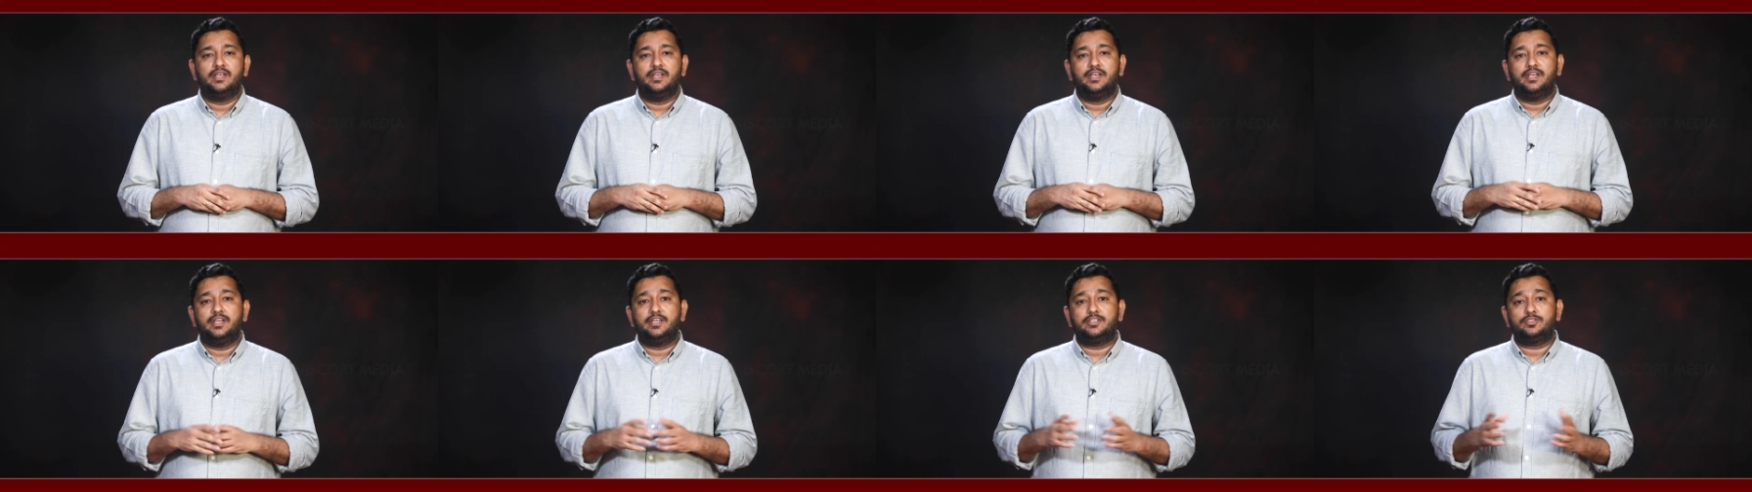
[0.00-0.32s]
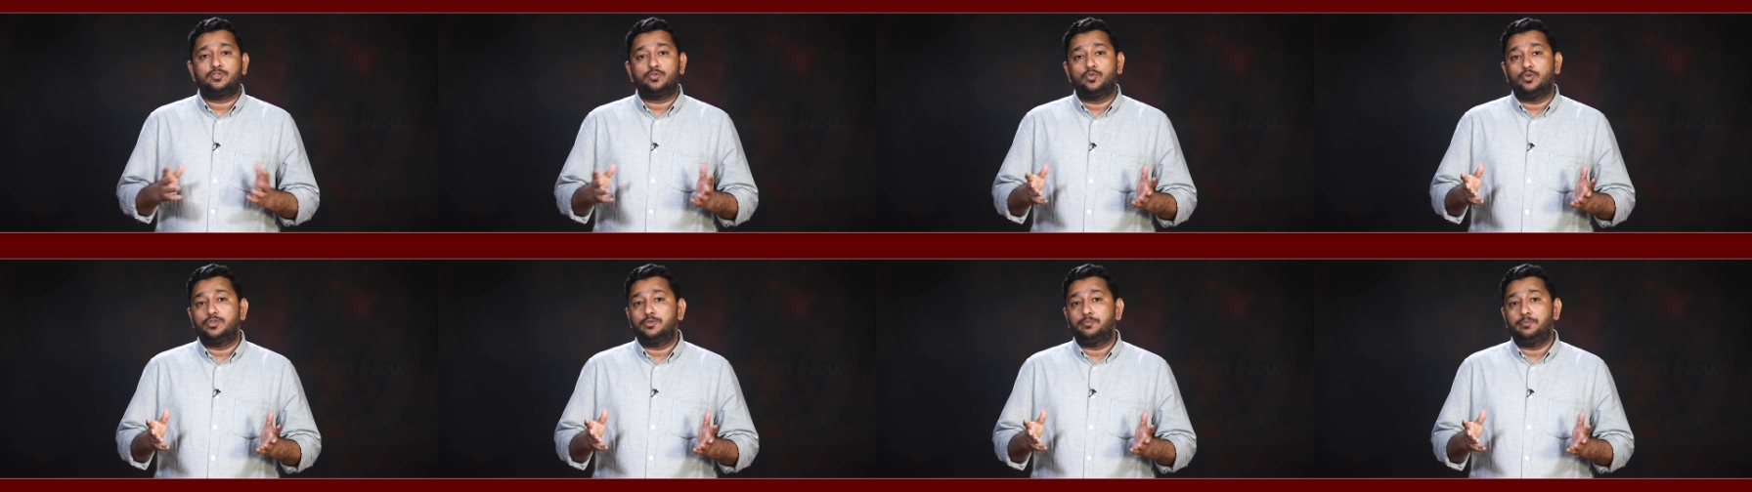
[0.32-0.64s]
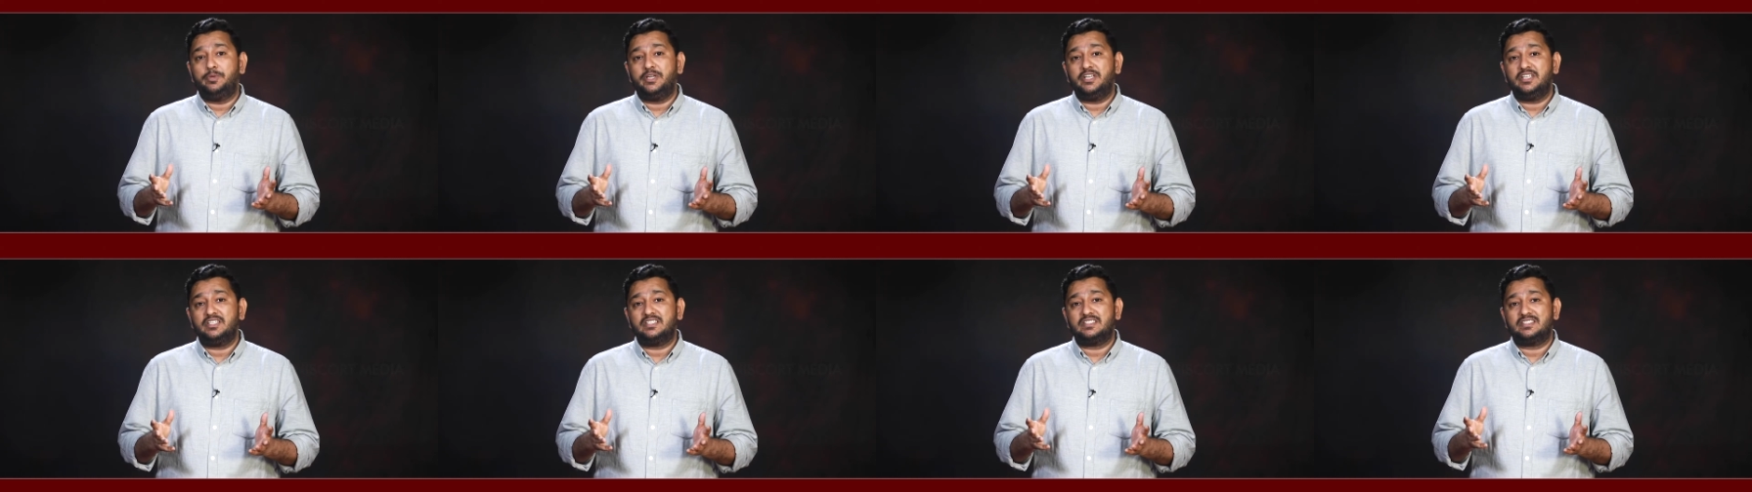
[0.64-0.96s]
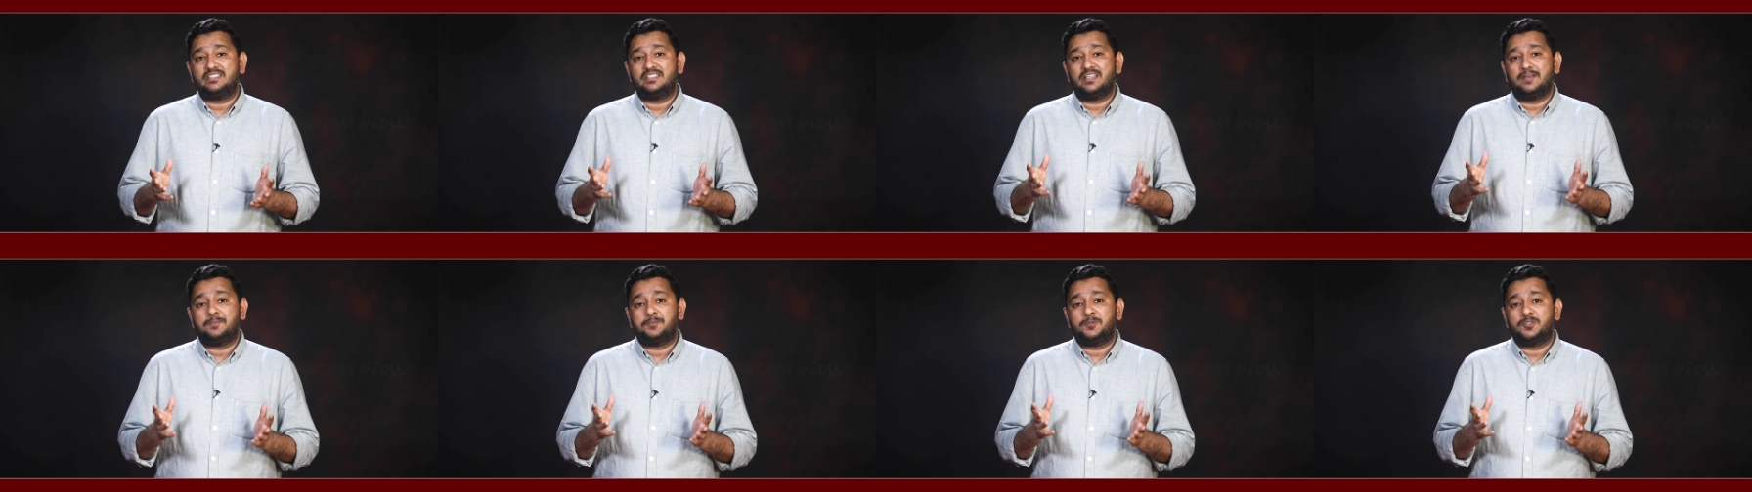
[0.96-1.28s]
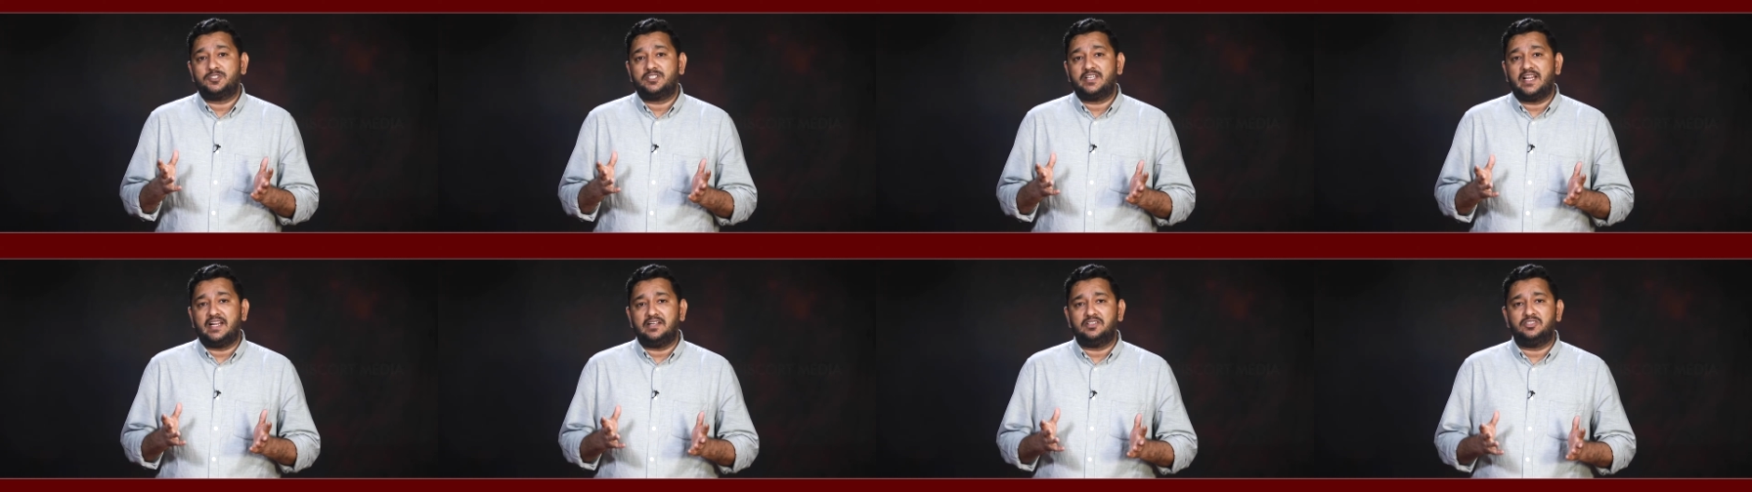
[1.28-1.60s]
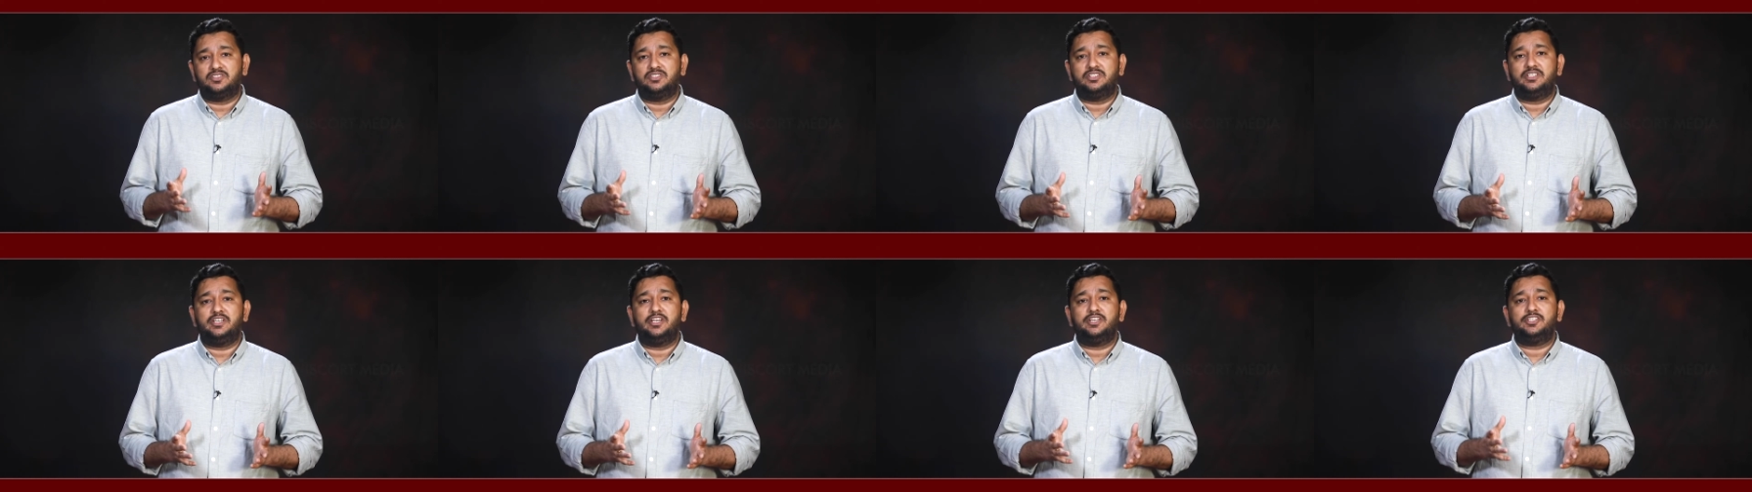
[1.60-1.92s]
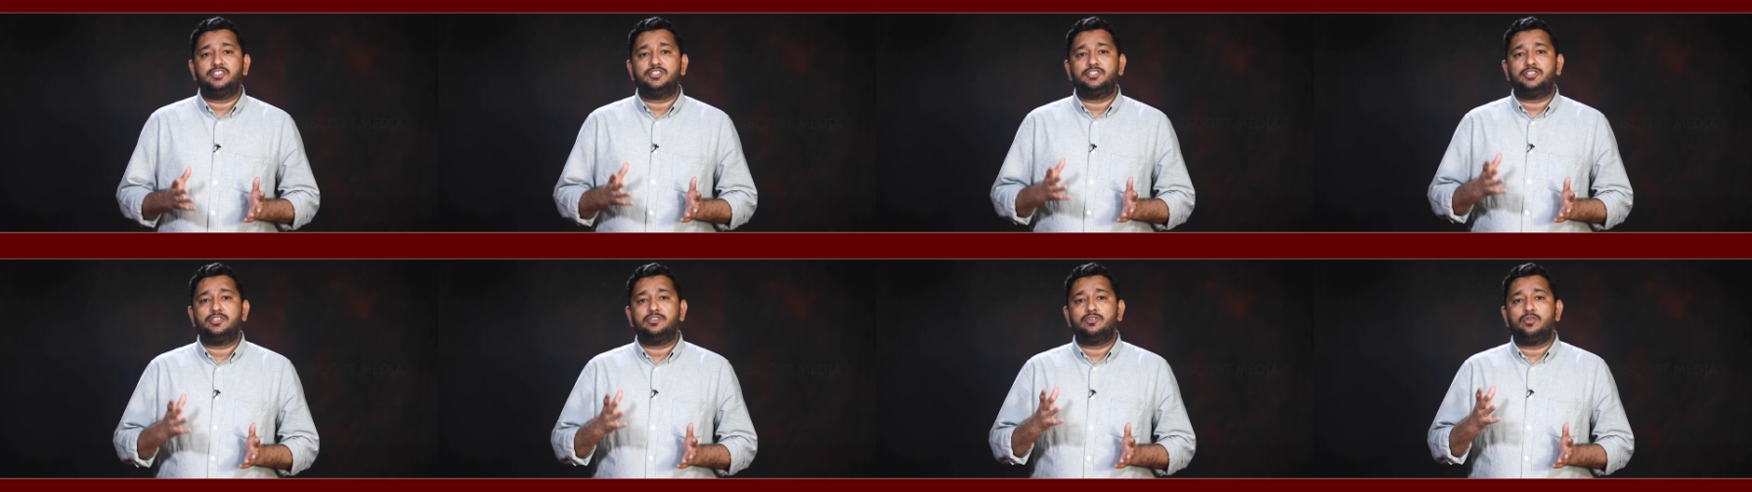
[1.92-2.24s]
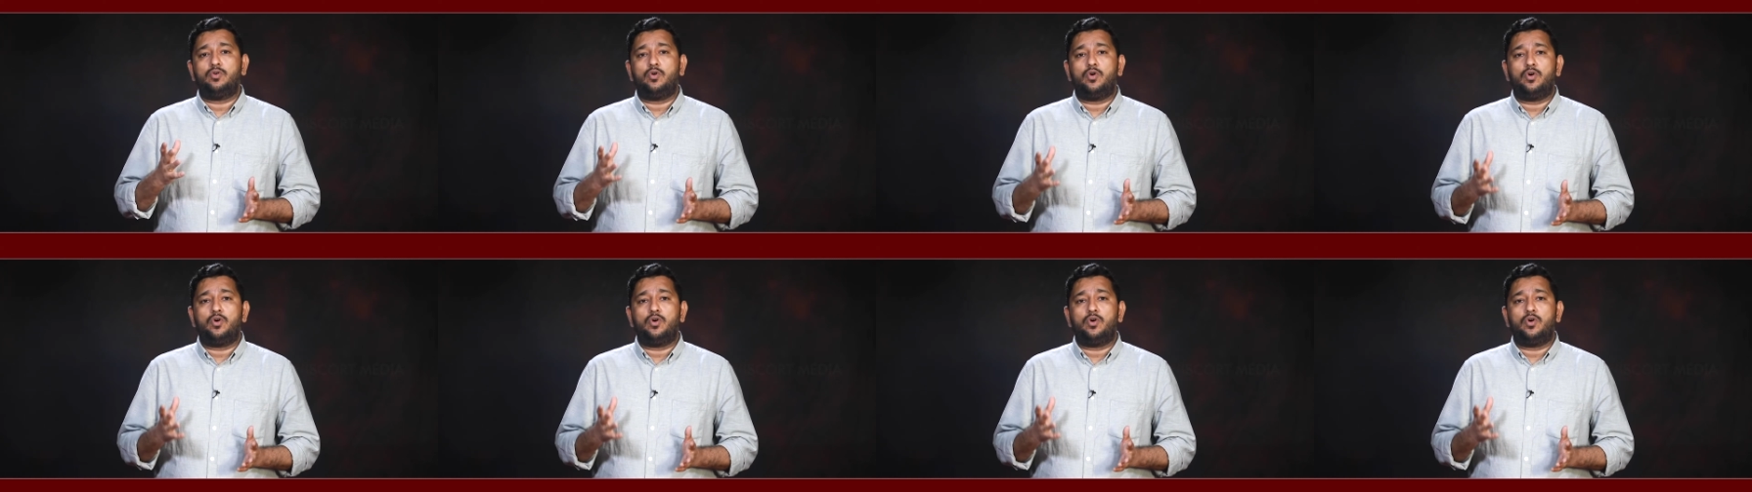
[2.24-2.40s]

It could be substantiation